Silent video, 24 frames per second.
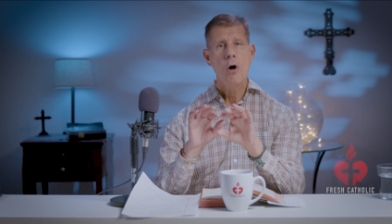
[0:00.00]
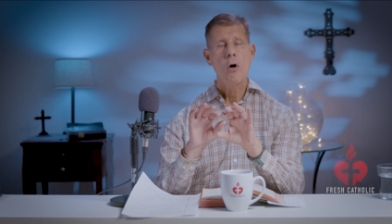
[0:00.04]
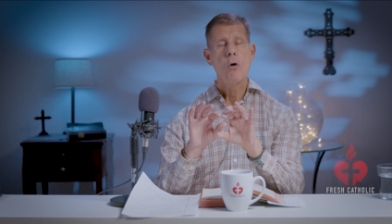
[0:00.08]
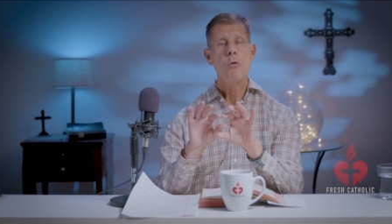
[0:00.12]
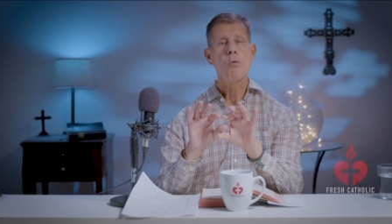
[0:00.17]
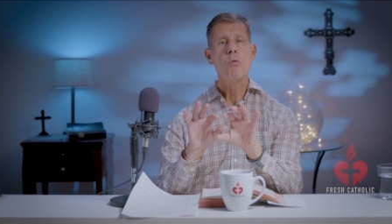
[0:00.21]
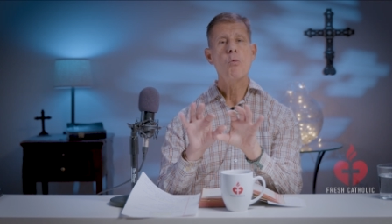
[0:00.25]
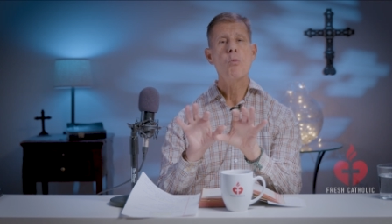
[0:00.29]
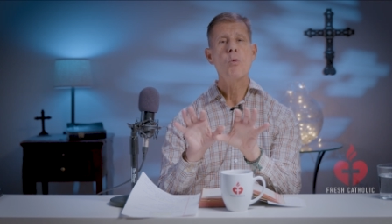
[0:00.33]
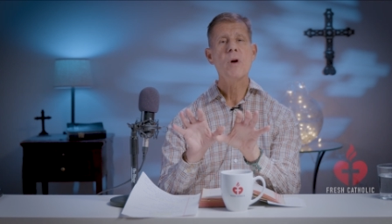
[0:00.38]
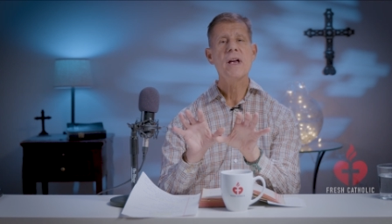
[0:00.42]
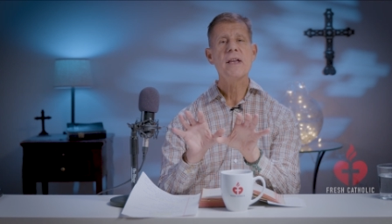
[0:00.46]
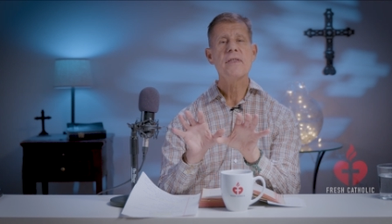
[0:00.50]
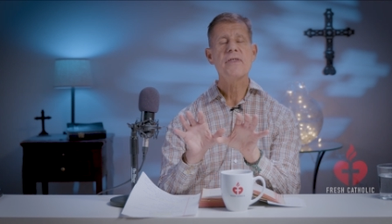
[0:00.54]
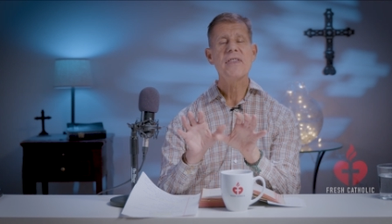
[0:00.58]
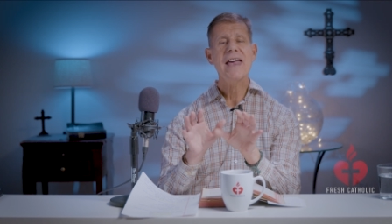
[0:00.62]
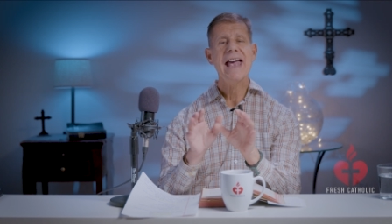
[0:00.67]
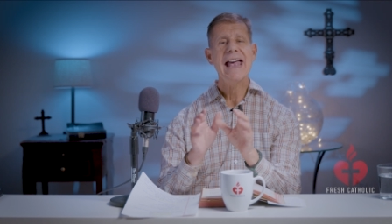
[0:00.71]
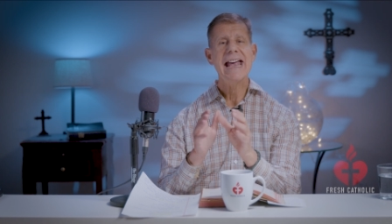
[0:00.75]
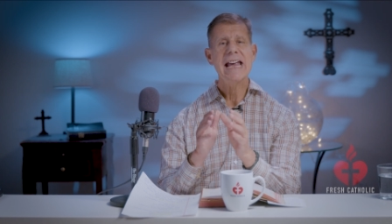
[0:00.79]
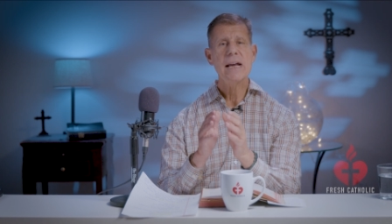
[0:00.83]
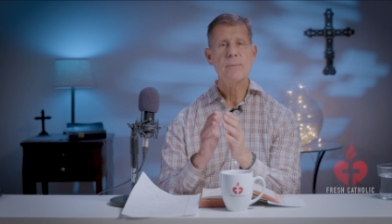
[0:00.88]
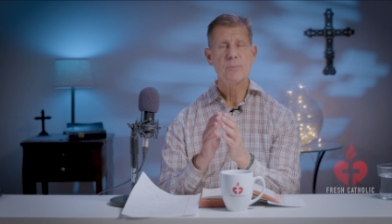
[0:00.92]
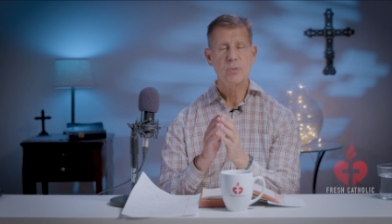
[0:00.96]
with
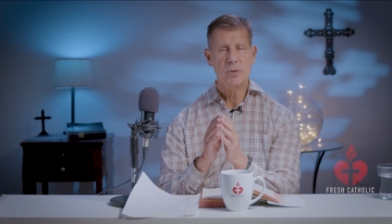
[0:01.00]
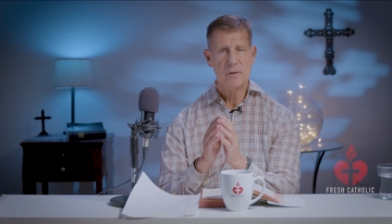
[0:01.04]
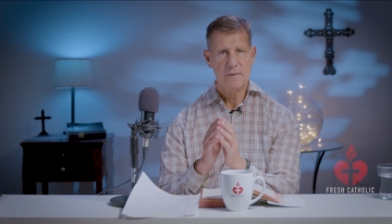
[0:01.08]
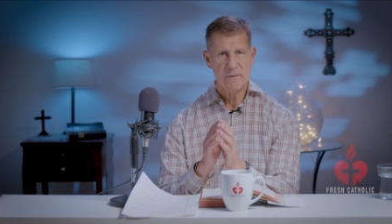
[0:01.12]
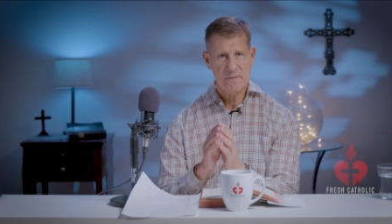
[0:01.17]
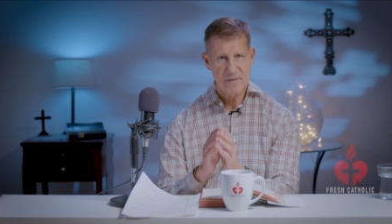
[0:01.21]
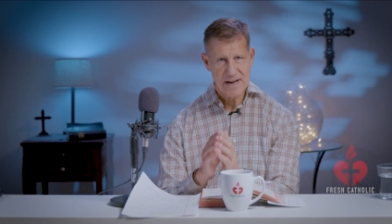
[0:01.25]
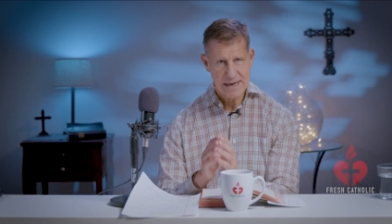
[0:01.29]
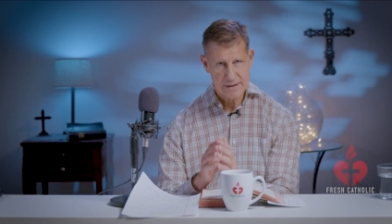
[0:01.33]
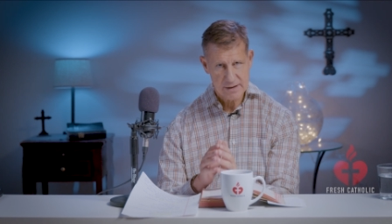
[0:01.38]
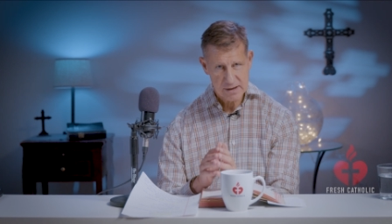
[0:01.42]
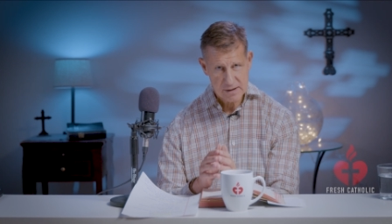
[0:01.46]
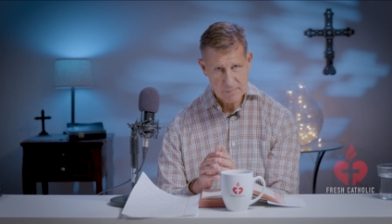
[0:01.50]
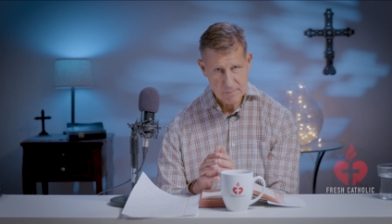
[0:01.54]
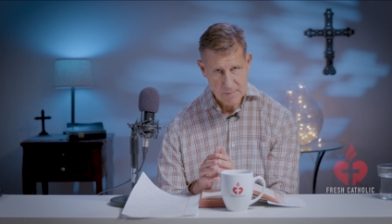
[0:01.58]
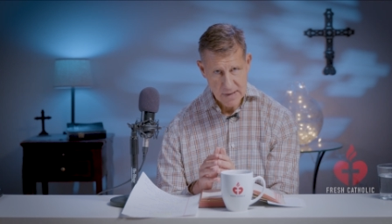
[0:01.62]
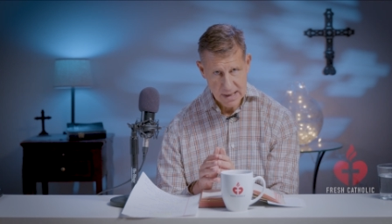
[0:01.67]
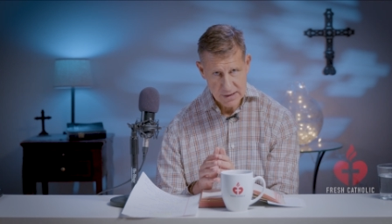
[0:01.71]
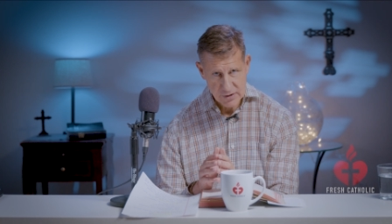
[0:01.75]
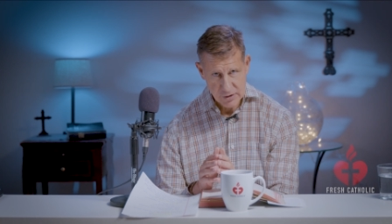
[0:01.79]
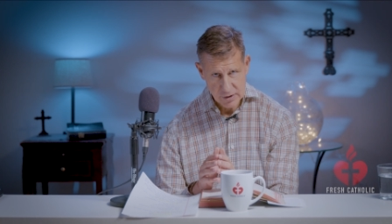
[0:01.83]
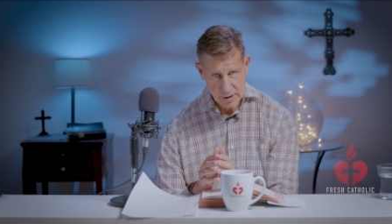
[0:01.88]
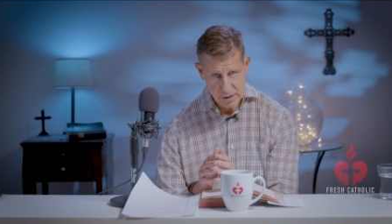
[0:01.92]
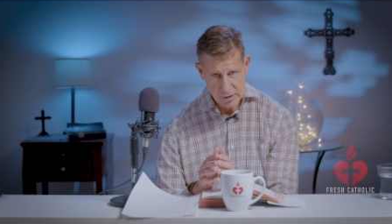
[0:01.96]
a prophetic
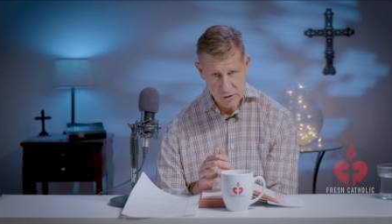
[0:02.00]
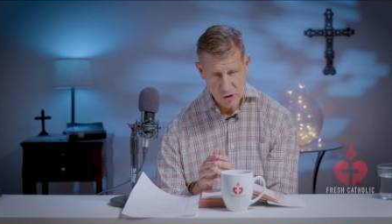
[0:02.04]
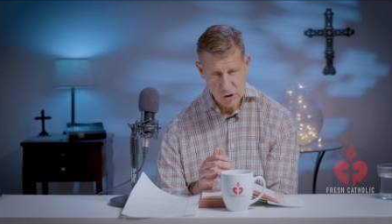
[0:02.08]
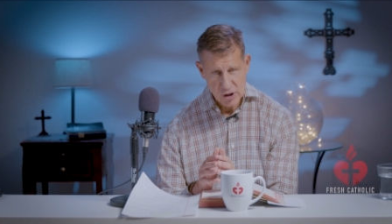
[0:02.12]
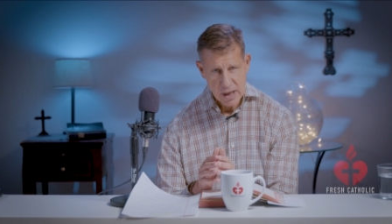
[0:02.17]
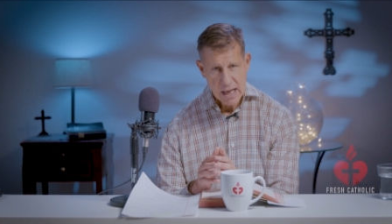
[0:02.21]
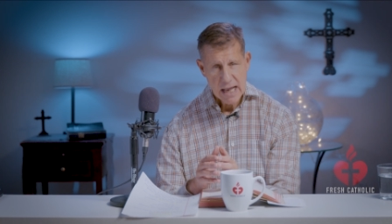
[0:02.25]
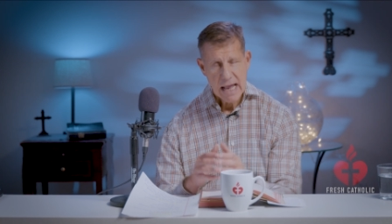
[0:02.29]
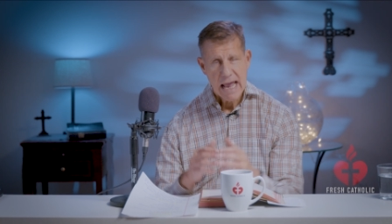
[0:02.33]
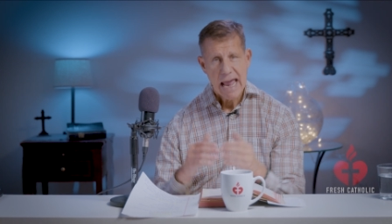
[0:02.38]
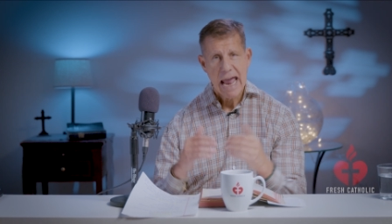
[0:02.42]
message,